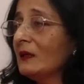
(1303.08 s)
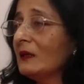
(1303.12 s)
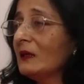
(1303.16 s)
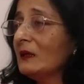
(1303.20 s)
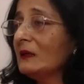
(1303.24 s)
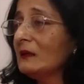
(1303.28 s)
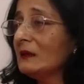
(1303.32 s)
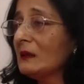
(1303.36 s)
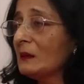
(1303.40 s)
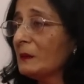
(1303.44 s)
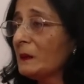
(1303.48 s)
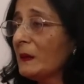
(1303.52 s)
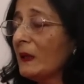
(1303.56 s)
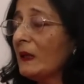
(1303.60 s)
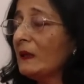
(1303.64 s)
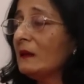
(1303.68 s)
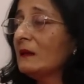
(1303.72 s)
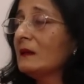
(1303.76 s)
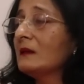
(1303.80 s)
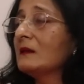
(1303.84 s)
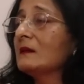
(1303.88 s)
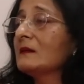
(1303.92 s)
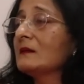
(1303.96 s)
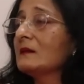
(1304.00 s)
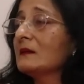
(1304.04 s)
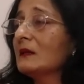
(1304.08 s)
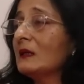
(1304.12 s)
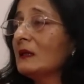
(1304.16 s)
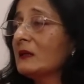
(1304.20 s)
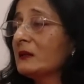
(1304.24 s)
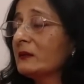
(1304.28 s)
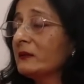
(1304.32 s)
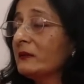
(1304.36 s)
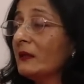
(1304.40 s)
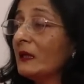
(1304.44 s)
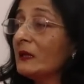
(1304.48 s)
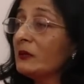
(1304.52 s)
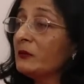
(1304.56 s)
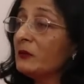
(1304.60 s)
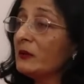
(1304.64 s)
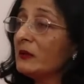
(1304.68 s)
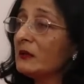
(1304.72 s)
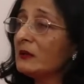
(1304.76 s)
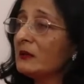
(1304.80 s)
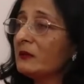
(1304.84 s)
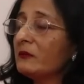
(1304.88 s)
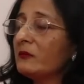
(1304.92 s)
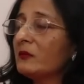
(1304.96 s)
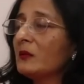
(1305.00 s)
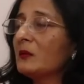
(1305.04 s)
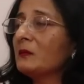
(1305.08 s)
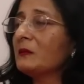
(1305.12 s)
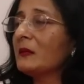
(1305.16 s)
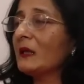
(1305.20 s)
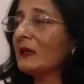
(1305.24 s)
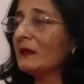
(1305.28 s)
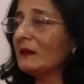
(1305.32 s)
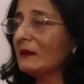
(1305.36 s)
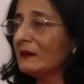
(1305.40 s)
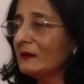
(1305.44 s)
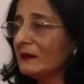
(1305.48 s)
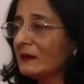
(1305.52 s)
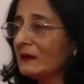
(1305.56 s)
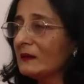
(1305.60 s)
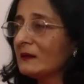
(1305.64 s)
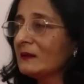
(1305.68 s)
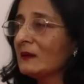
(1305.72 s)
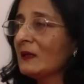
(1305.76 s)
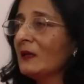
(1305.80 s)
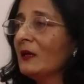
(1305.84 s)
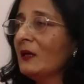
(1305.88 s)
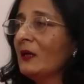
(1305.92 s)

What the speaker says: in Nepal has graduated from Bangladesh.